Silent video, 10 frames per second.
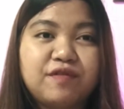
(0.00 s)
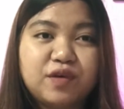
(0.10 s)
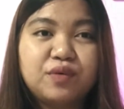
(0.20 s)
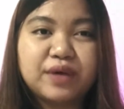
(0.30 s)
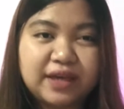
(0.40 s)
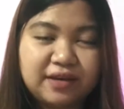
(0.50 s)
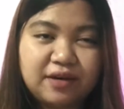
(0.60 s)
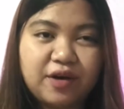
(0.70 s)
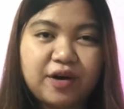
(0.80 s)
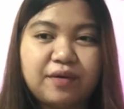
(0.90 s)

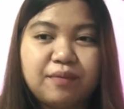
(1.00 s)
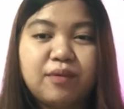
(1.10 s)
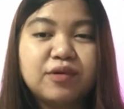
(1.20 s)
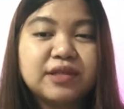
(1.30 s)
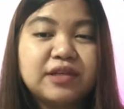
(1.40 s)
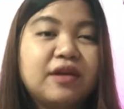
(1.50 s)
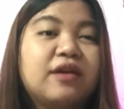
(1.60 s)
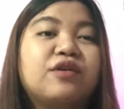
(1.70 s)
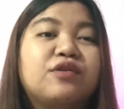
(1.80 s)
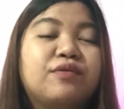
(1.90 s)
viewing, or mostly
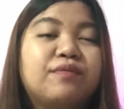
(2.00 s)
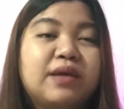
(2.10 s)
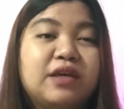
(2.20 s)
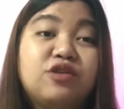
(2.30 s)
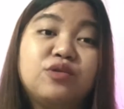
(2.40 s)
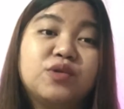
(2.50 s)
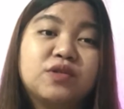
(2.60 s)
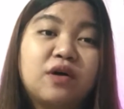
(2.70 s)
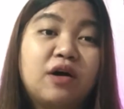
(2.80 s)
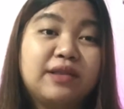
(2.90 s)
they're being
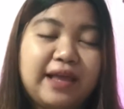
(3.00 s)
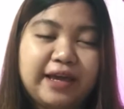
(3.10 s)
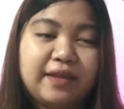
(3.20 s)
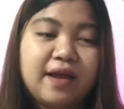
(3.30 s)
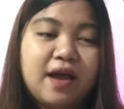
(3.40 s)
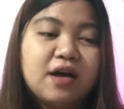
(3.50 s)
used online.